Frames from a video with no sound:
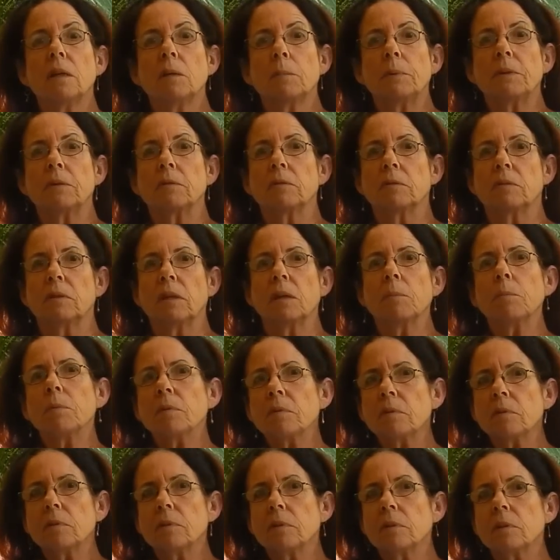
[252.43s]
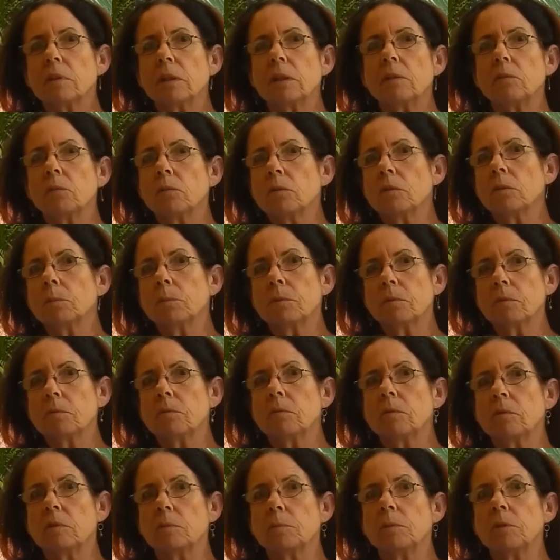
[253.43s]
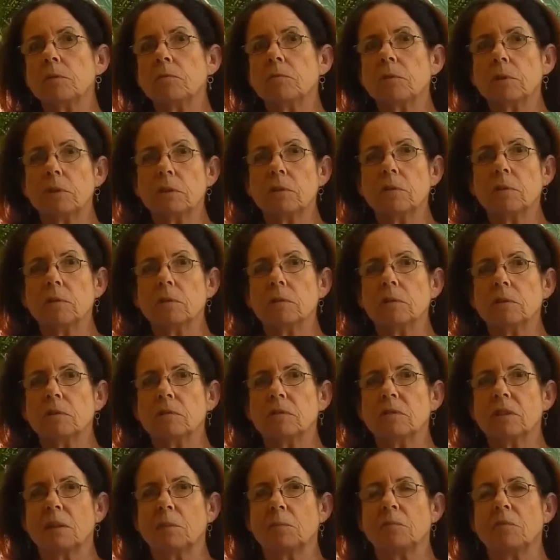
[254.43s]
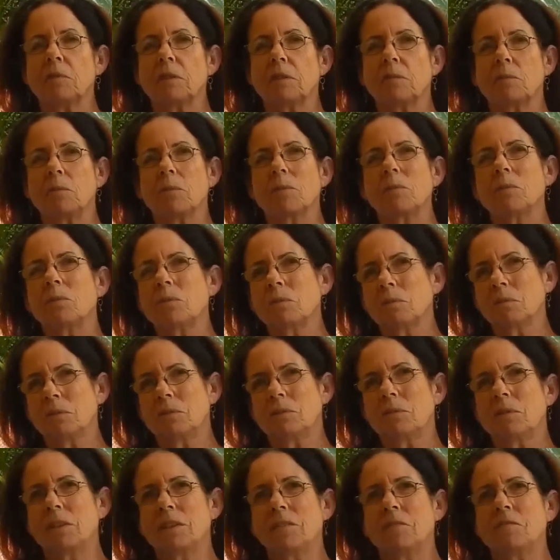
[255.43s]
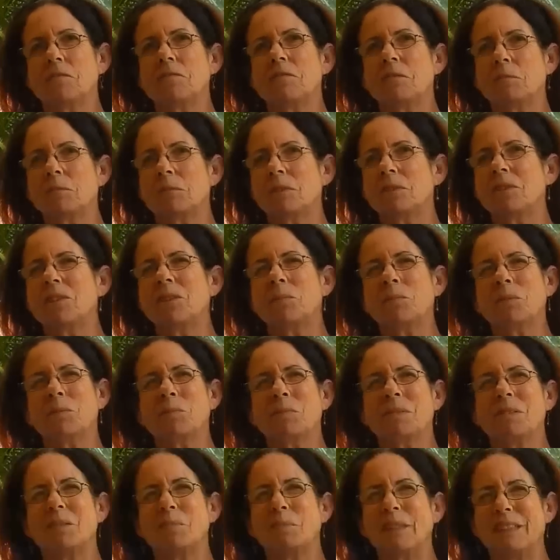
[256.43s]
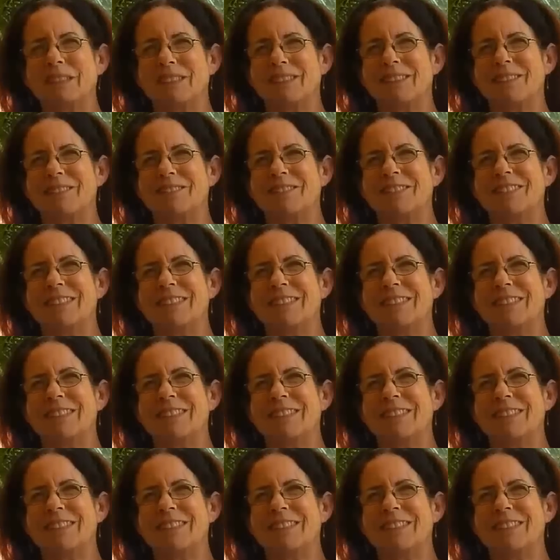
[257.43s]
because up until then all the books that have been written on this subject were always written from the human perspective.